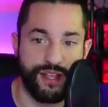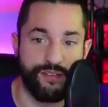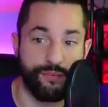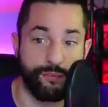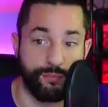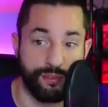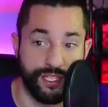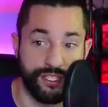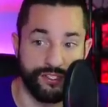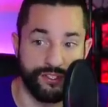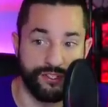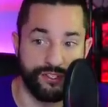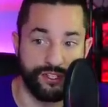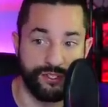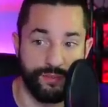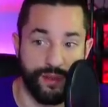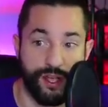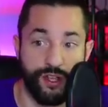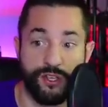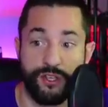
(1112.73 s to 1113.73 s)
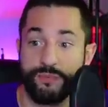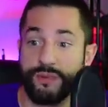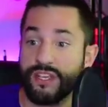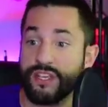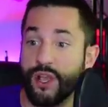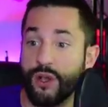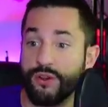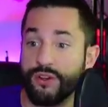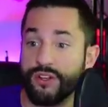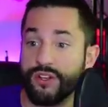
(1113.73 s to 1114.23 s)
Where you have a blizzard spell, it could
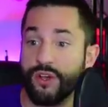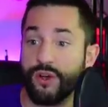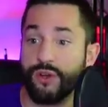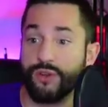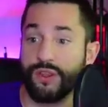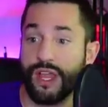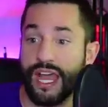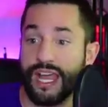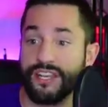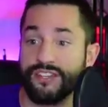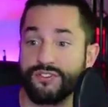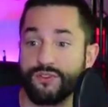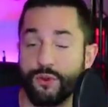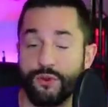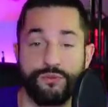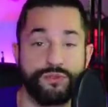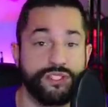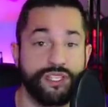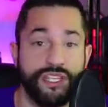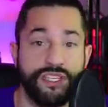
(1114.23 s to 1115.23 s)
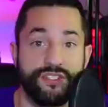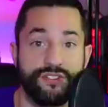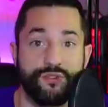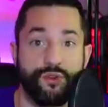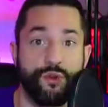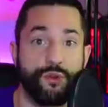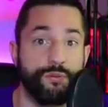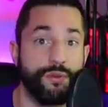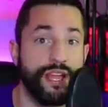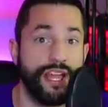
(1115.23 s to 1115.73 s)
be cone of cold, ice storm, sleet
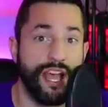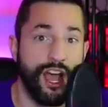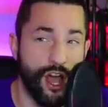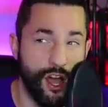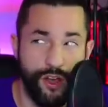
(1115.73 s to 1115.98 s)
storm.